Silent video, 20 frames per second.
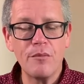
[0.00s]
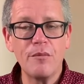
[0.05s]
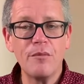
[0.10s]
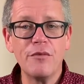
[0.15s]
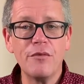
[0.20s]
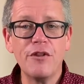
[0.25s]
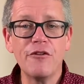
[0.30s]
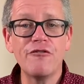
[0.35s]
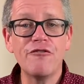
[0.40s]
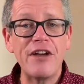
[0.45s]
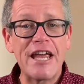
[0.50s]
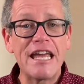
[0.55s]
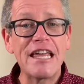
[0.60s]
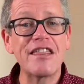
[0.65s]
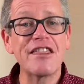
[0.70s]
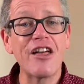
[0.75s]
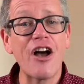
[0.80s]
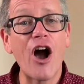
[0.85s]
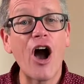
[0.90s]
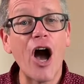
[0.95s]
the faith
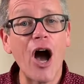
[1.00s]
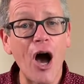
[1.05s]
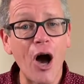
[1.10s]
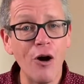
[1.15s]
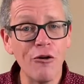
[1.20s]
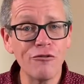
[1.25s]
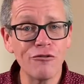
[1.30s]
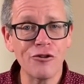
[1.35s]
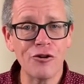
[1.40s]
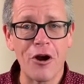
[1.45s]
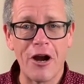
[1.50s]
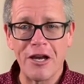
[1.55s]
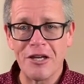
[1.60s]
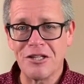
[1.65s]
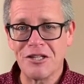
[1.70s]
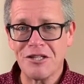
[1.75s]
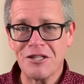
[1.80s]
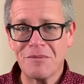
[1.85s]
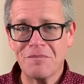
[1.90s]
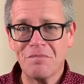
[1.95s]
of
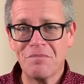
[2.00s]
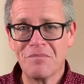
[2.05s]
Christ.